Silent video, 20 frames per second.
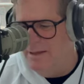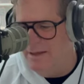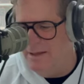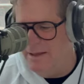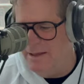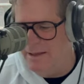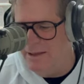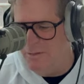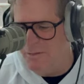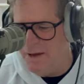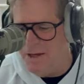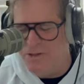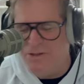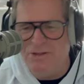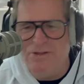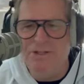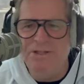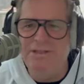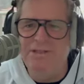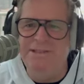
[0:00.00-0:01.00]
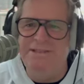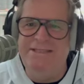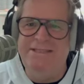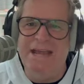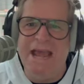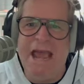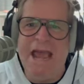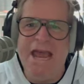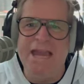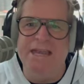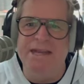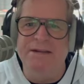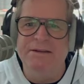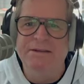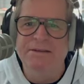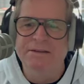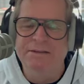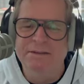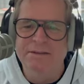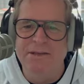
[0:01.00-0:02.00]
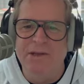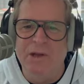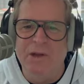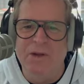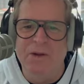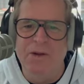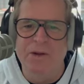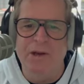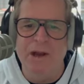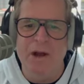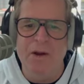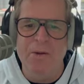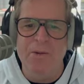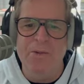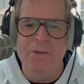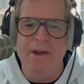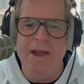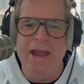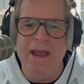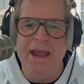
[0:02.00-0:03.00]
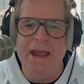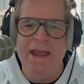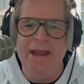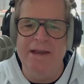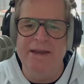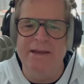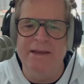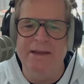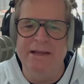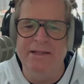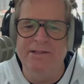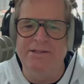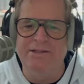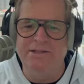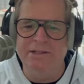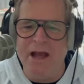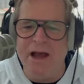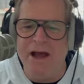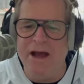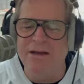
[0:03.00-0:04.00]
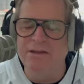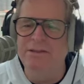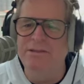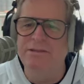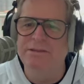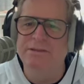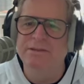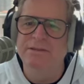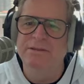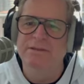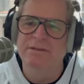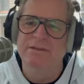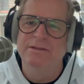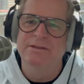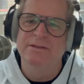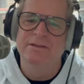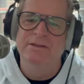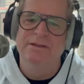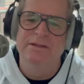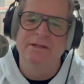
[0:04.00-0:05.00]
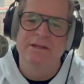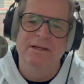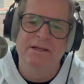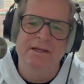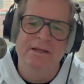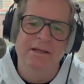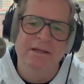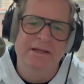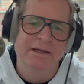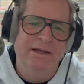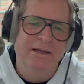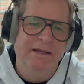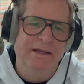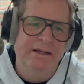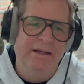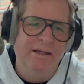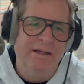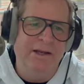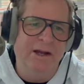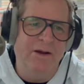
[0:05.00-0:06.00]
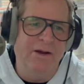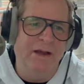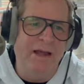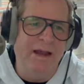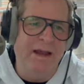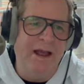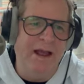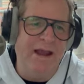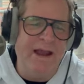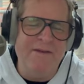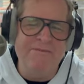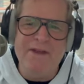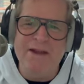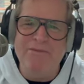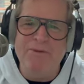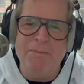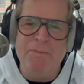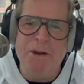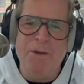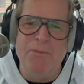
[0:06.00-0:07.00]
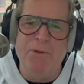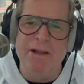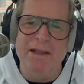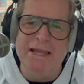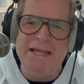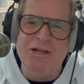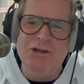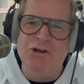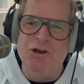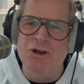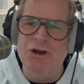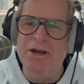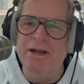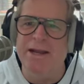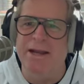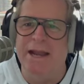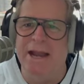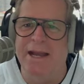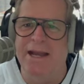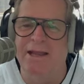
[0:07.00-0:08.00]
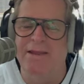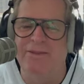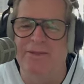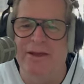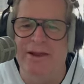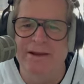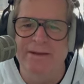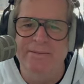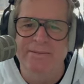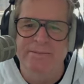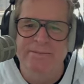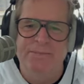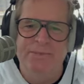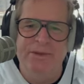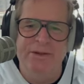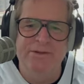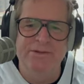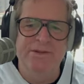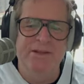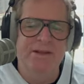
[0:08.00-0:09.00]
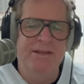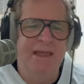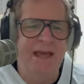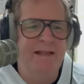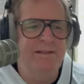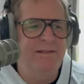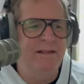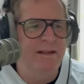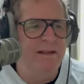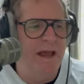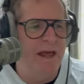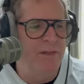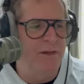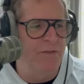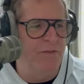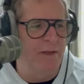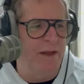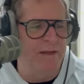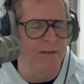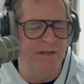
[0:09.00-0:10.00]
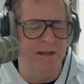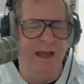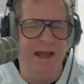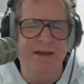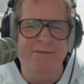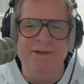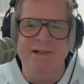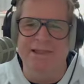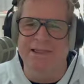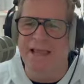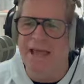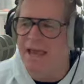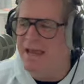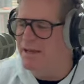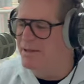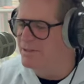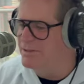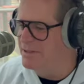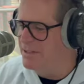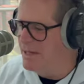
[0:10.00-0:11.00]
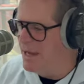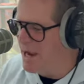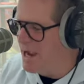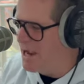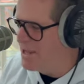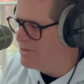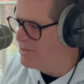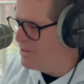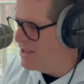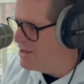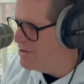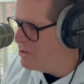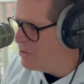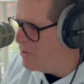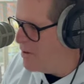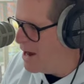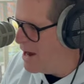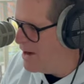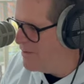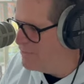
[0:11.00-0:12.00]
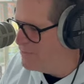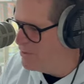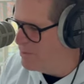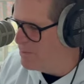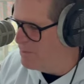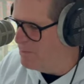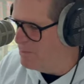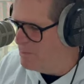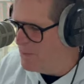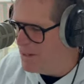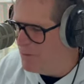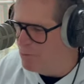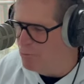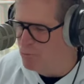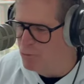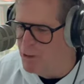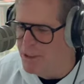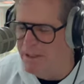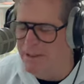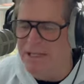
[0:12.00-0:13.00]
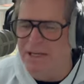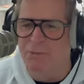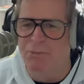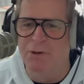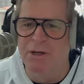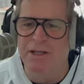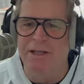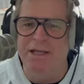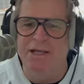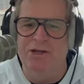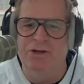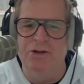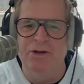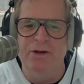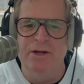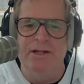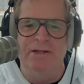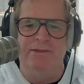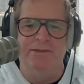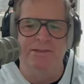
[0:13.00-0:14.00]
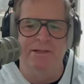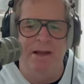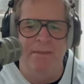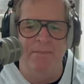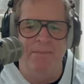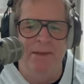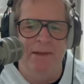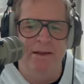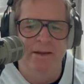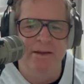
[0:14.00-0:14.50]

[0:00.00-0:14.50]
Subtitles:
Otherwise, you're just dead, you know? And it sucks, you know, and I've never been really good at anything. That's another thing. To have a legacy, I think you have to be really, really good at something.